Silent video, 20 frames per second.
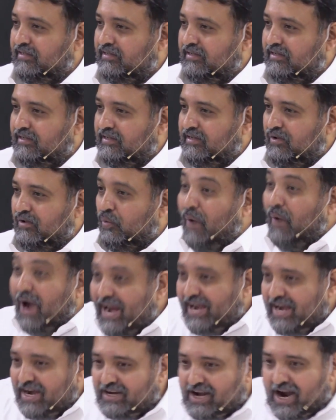Why
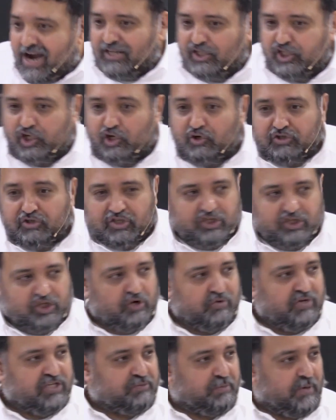did God choose the
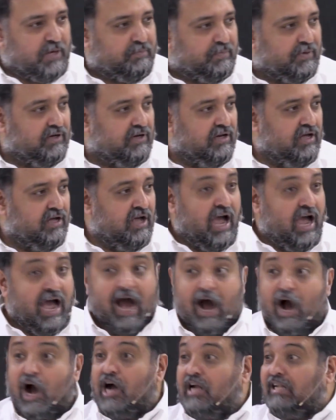Jewish people?
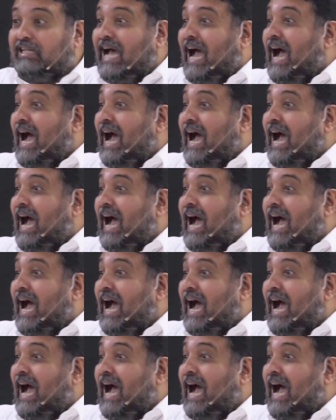All the other